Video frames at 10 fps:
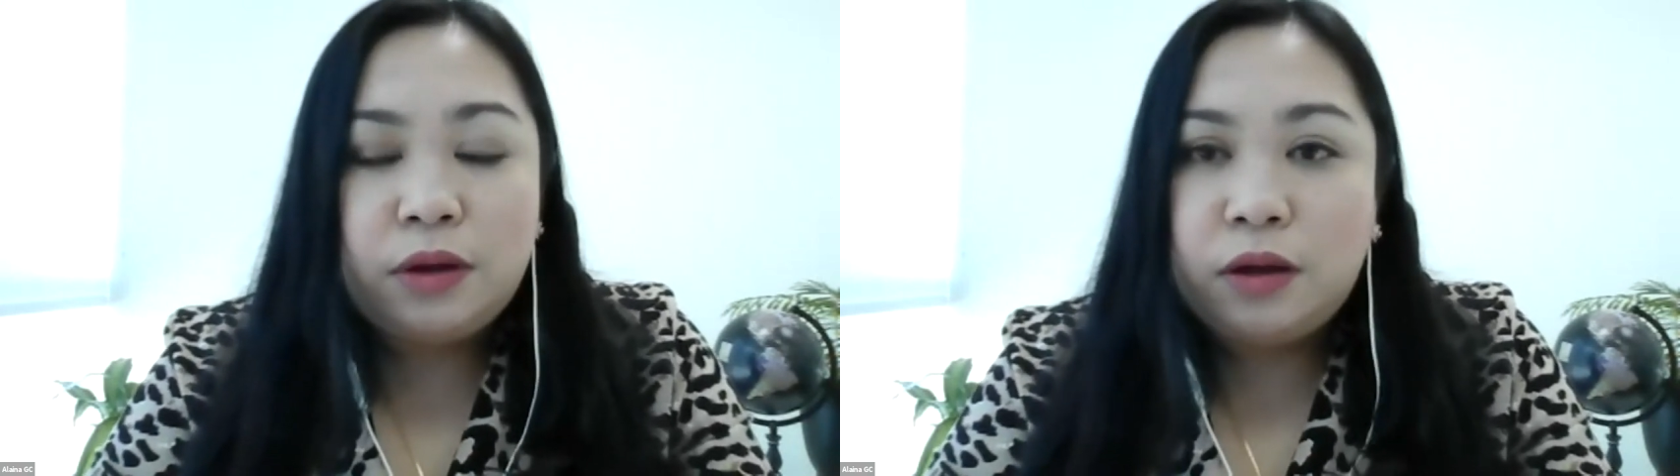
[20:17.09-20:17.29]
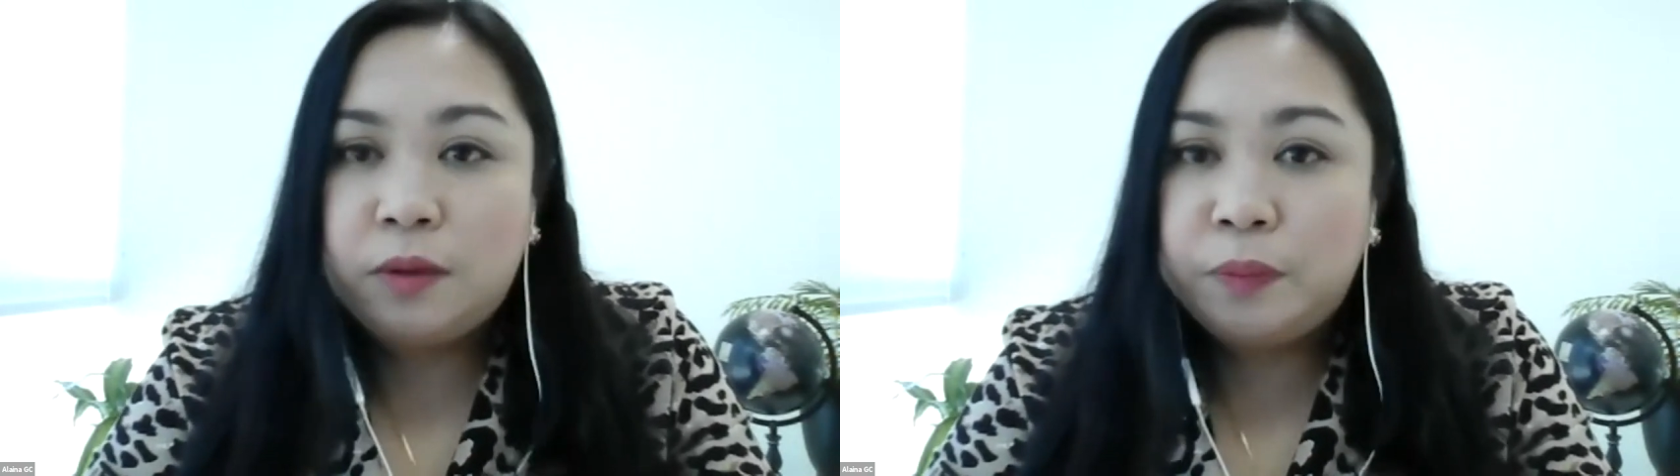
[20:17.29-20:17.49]

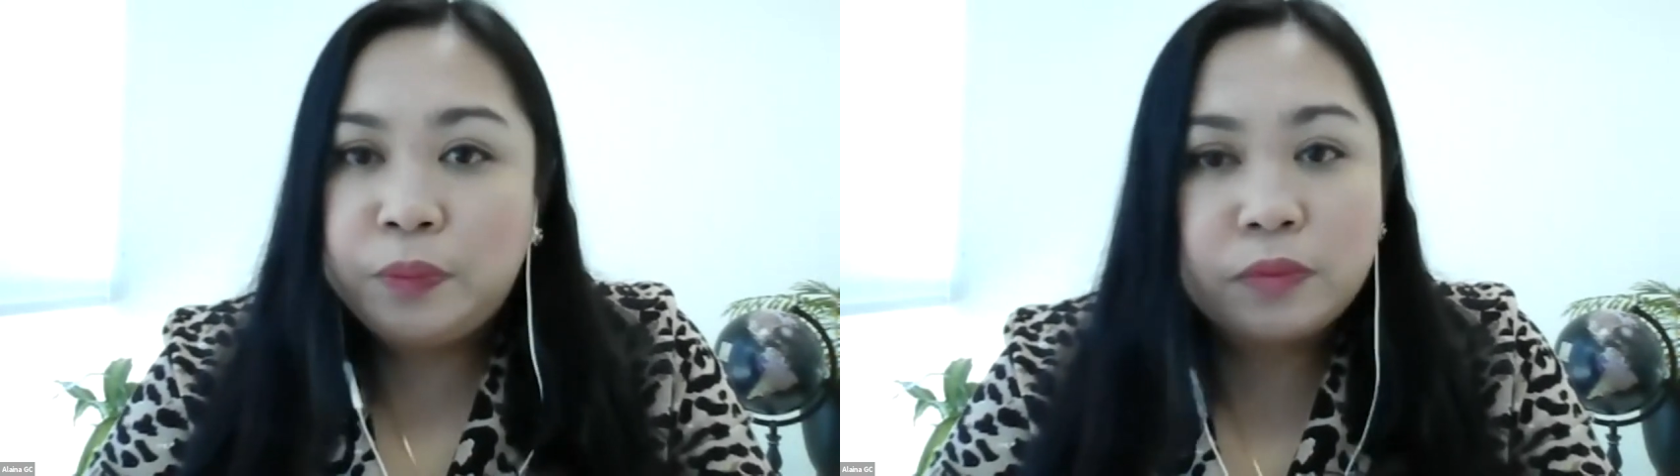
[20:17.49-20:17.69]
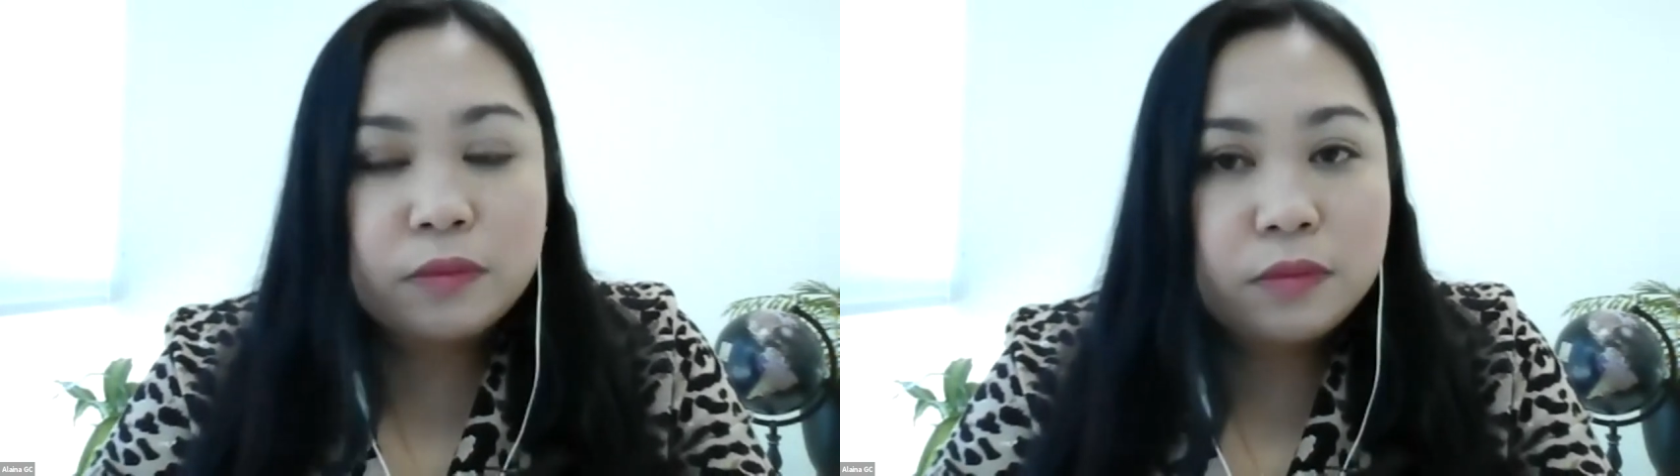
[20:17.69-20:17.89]

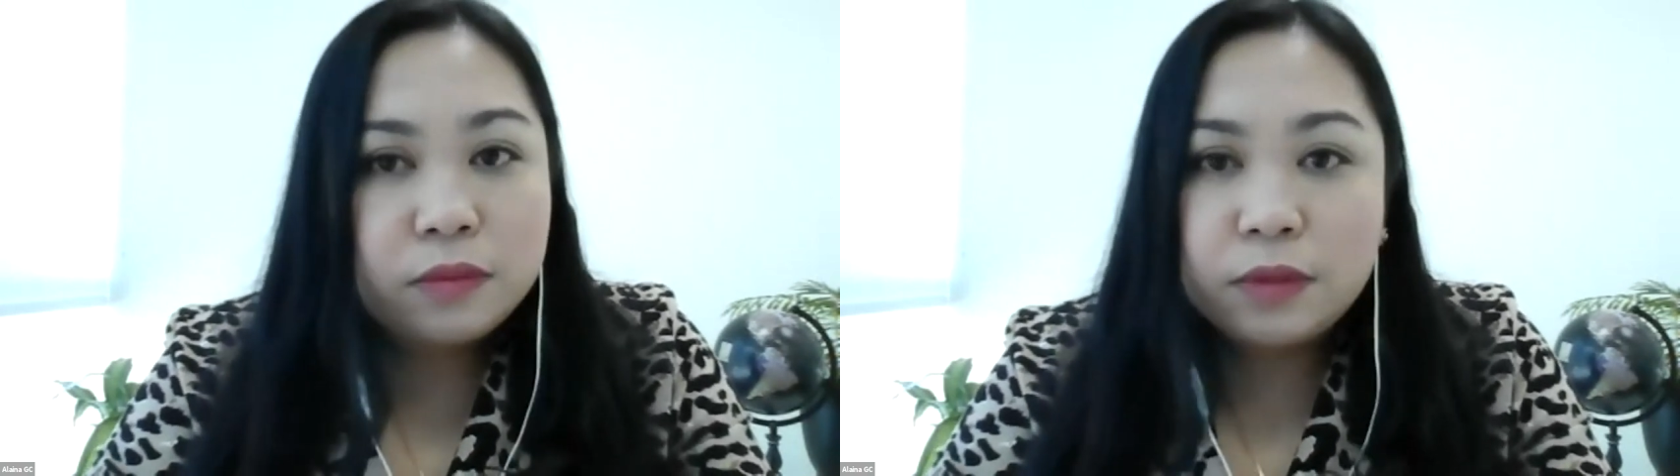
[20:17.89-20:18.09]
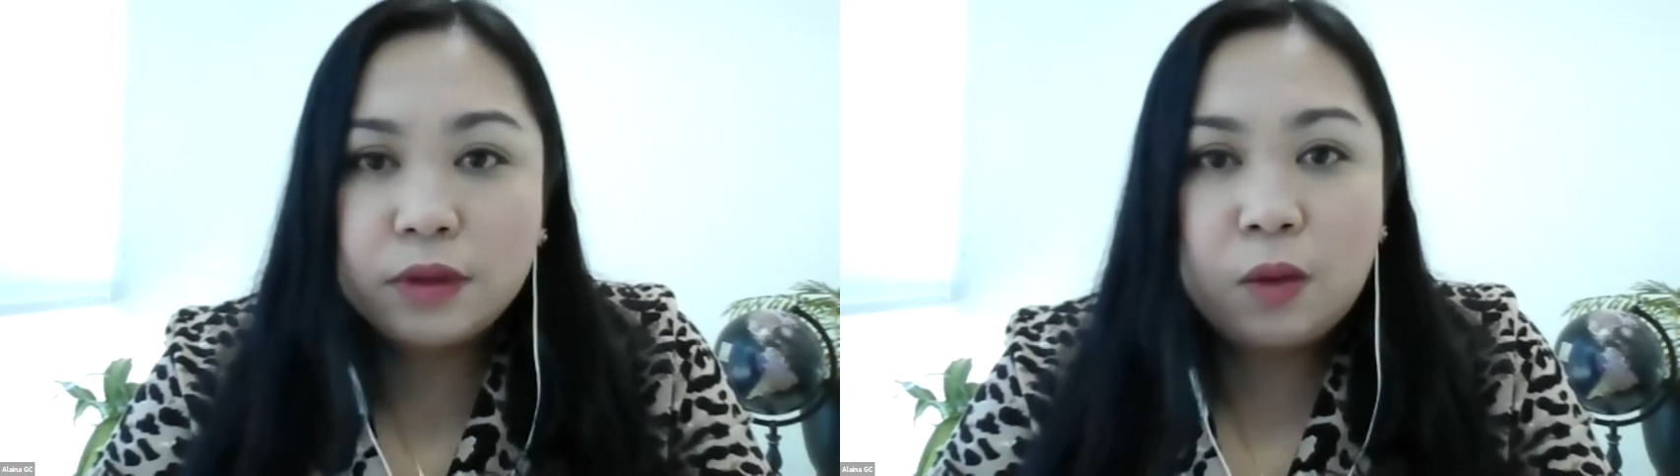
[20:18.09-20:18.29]

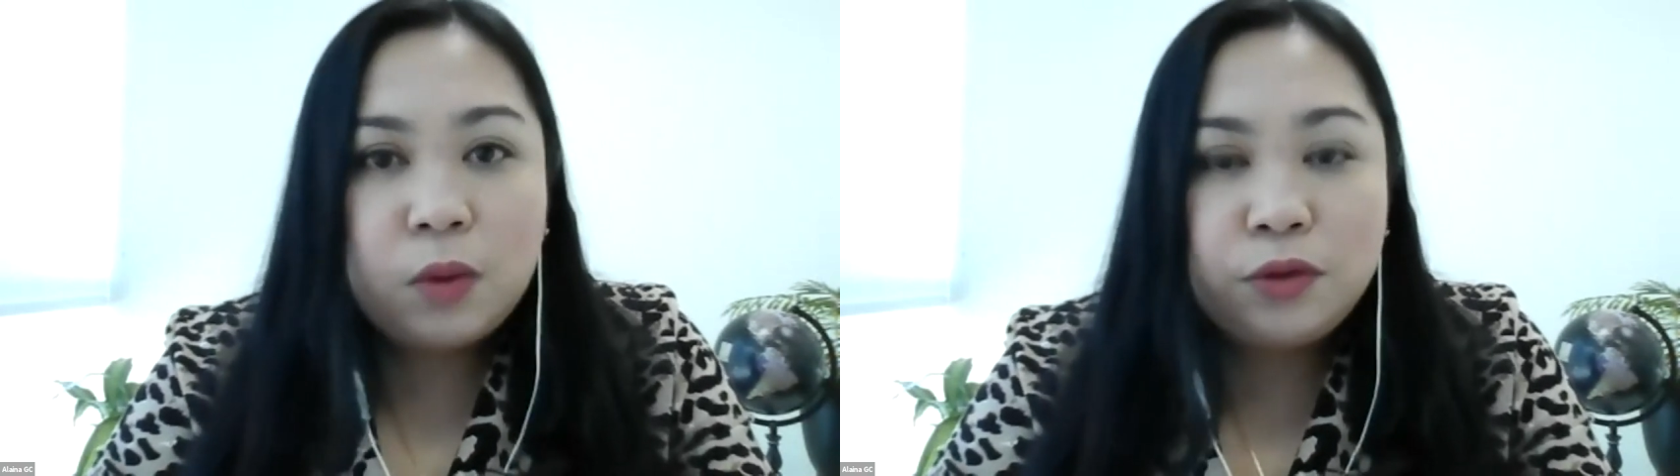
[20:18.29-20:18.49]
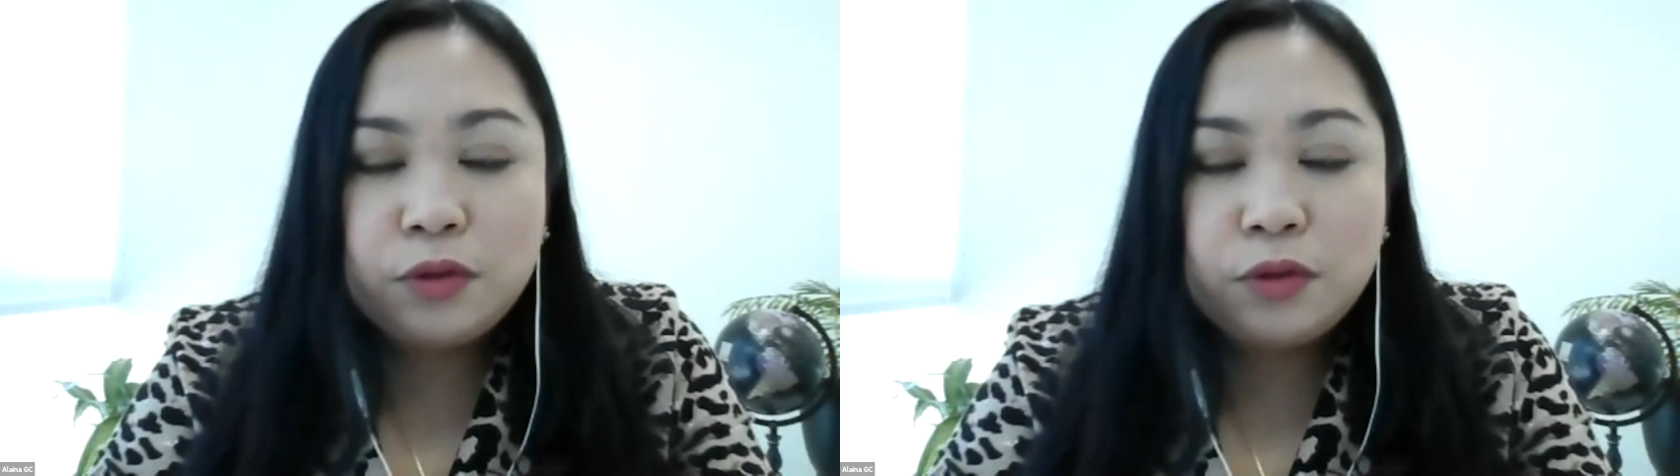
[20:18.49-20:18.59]
I want